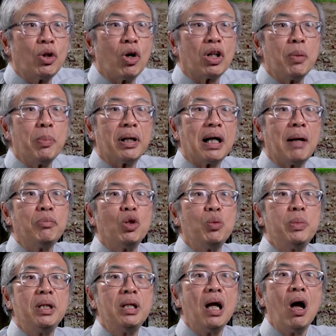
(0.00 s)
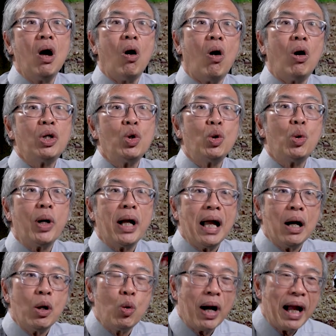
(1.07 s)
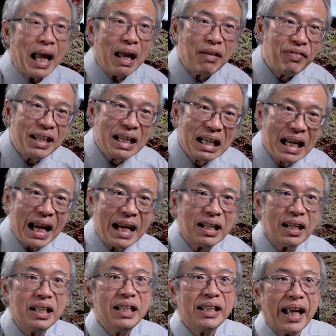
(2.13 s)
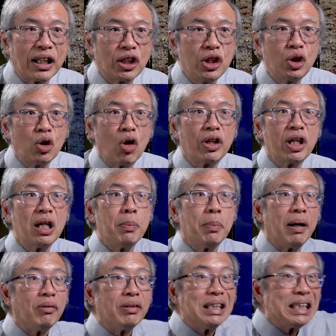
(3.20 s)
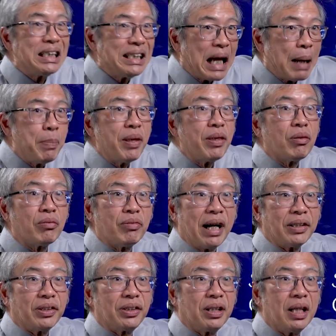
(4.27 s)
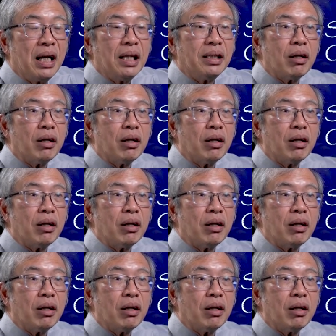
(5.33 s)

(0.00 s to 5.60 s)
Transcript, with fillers: talking about come to me, all you who are heavy laden, he's actually talking about the Sabbath rest.